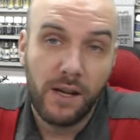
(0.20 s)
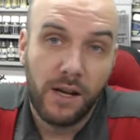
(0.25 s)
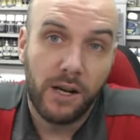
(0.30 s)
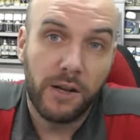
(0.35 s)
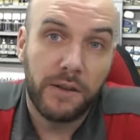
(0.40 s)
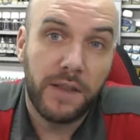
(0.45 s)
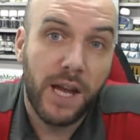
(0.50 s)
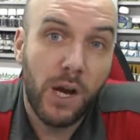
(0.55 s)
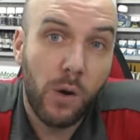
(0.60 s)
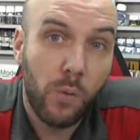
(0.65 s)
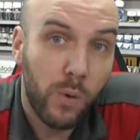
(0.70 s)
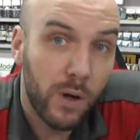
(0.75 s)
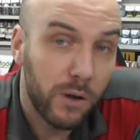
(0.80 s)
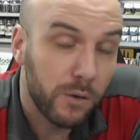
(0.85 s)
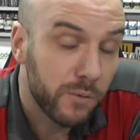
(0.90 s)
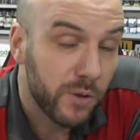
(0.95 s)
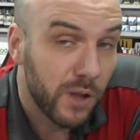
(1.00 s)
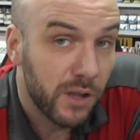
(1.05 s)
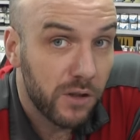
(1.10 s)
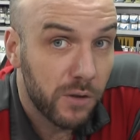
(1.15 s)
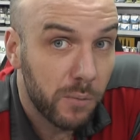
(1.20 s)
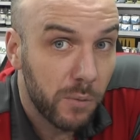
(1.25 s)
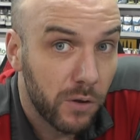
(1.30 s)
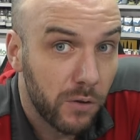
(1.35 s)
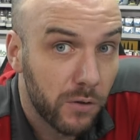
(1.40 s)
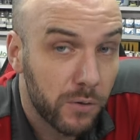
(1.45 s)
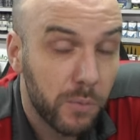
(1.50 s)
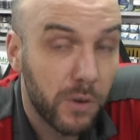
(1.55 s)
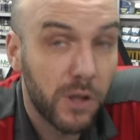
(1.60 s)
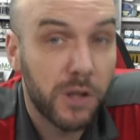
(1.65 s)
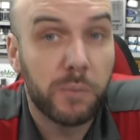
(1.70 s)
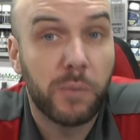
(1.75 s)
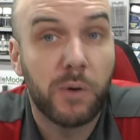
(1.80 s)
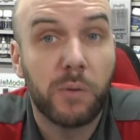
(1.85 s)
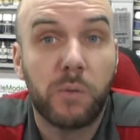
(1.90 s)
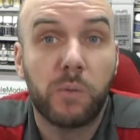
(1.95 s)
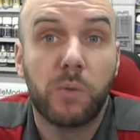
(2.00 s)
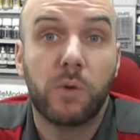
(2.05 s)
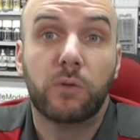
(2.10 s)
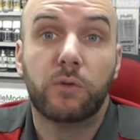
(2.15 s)
Hello there, welcome to Genessis Models, my name is
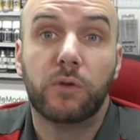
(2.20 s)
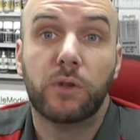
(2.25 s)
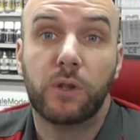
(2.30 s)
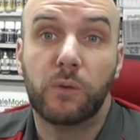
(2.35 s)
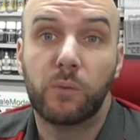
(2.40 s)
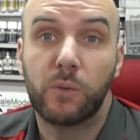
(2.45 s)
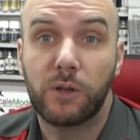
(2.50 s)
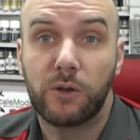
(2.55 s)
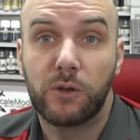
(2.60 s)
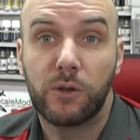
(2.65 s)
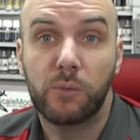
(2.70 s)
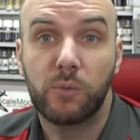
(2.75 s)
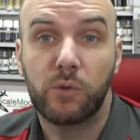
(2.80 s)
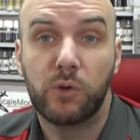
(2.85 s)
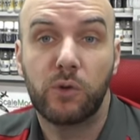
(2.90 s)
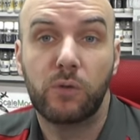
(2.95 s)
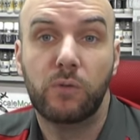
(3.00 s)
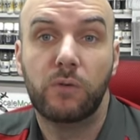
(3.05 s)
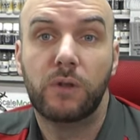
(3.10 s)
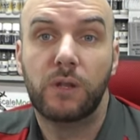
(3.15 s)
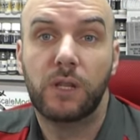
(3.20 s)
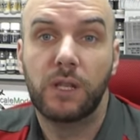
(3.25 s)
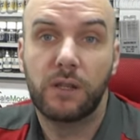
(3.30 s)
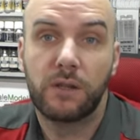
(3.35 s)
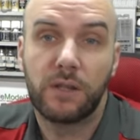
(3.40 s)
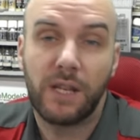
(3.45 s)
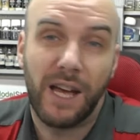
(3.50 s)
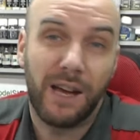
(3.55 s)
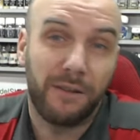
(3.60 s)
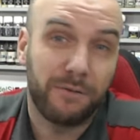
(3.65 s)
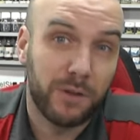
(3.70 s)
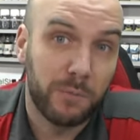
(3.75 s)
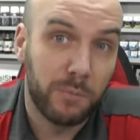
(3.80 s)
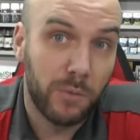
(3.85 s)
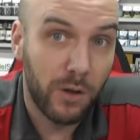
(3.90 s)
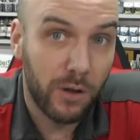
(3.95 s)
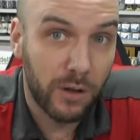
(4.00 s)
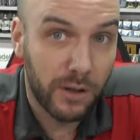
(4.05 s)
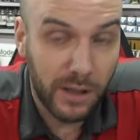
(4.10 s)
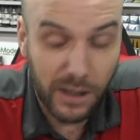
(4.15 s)
Bobby Waldron and welcome to this
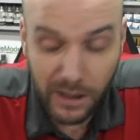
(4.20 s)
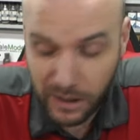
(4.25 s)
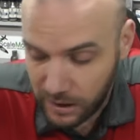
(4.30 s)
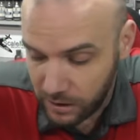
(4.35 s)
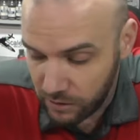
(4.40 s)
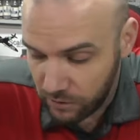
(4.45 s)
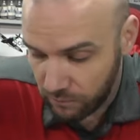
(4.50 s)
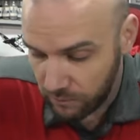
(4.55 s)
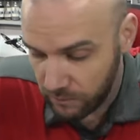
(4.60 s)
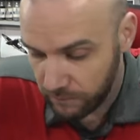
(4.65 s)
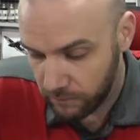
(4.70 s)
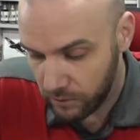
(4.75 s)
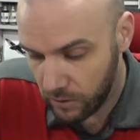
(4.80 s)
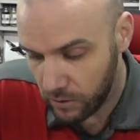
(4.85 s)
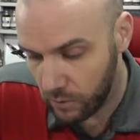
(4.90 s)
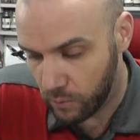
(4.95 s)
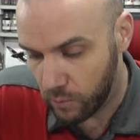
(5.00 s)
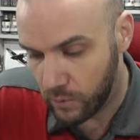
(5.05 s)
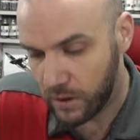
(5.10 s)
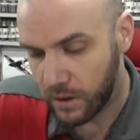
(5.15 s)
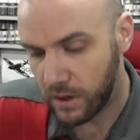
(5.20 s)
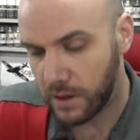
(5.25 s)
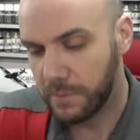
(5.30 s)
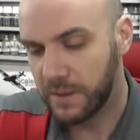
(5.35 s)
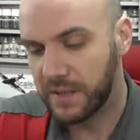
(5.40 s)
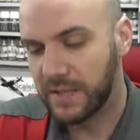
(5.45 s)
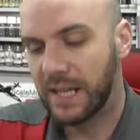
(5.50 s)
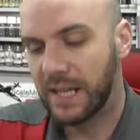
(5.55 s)
aftermarket kits review. We're going to be